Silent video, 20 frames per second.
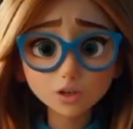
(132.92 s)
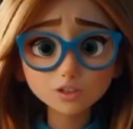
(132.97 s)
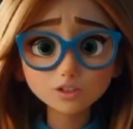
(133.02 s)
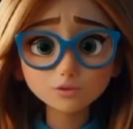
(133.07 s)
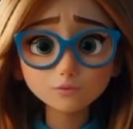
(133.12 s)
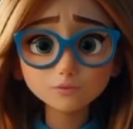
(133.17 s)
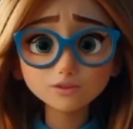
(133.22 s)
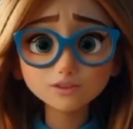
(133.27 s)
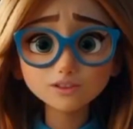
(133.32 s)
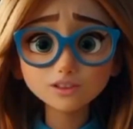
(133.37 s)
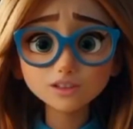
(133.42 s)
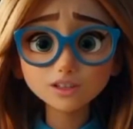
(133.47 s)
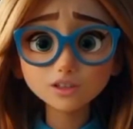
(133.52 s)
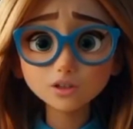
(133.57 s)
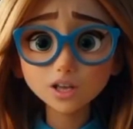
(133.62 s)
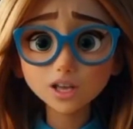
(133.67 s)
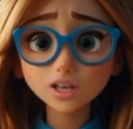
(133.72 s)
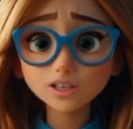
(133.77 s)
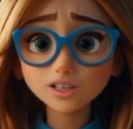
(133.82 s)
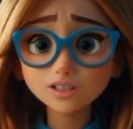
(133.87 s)
was the one who
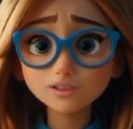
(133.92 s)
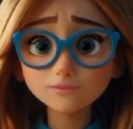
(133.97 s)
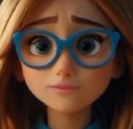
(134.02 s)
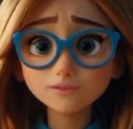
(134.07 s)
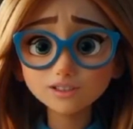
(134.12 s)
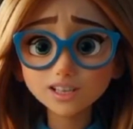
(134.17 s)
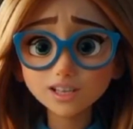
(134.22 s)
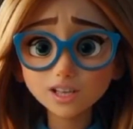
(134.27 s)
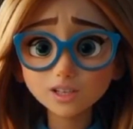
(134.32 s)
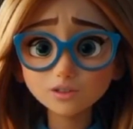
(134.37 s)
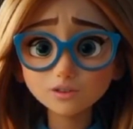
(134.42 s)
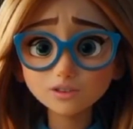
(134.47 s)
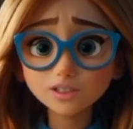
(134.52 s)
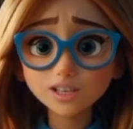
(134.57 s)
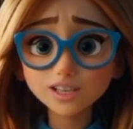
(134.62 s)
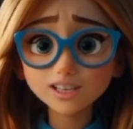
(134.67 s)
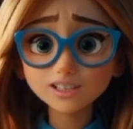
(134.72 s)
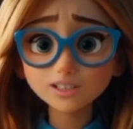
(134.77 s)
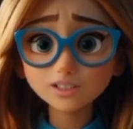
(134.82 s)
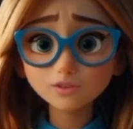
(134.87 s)
worked,
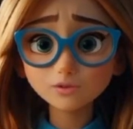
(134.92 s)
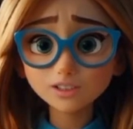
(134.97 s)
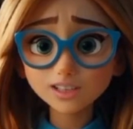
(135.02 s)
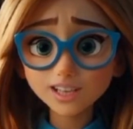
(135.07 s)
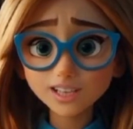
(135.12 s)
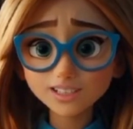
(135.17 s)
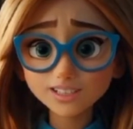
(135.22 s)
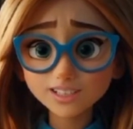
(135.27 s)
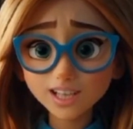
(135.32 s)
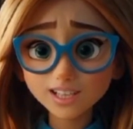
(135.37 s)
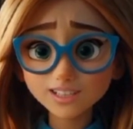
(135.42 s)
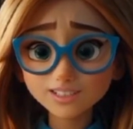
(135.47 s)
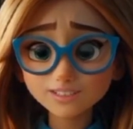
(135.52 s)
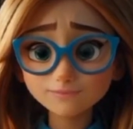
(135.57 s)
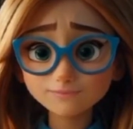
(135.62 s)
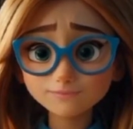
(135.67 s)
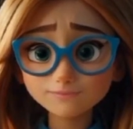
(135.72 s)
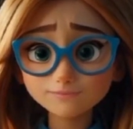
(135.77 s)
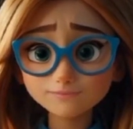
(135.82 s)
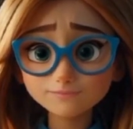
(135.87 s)
even though she was tired,
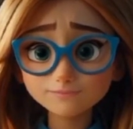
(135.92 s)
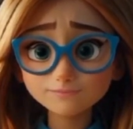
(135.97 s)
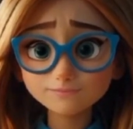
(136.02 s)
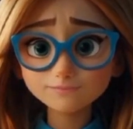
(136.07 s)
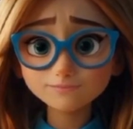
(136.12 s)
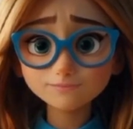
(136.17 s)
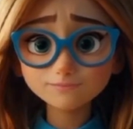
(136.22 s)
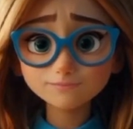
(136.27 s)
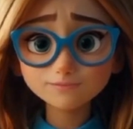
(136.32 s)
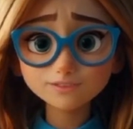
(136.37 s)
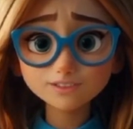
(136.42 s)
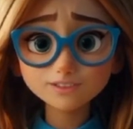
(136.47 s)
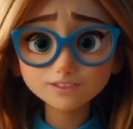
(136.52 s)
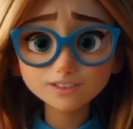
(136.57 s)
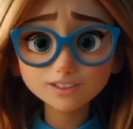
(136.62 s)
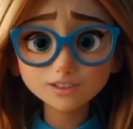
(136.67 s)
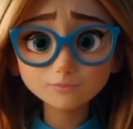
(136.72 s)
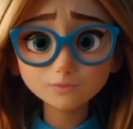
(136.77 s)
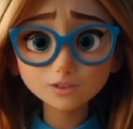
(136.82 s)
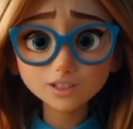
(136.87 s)
and you
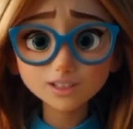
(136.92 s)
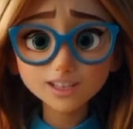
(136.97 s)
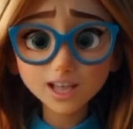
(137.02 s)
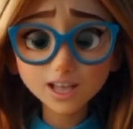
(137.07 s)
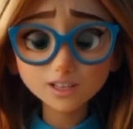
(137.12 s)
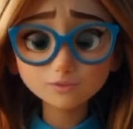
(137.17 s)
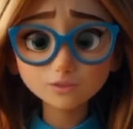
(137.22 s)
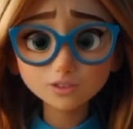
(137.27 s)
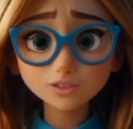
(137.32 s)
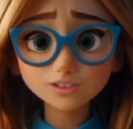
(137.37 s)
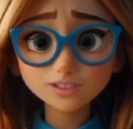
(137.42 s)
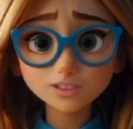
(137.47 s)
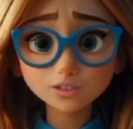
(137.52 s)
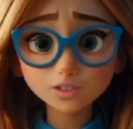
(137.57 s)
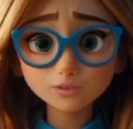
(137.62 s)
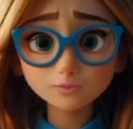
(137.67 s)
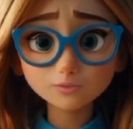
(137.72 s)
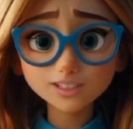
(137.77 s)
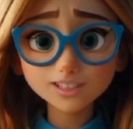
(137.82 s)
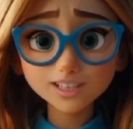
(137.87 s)
used to take money from her
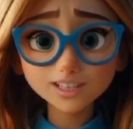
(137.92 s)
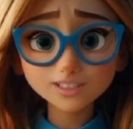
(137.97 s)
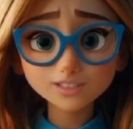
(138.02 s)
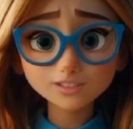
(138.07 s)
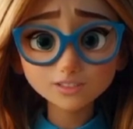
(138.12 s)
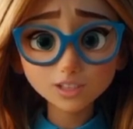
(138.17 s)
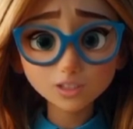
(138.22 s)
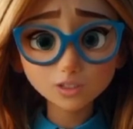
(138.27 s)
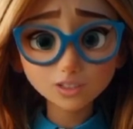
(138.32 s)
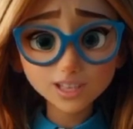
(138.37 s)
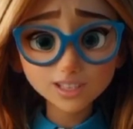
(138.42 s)
at the beginning of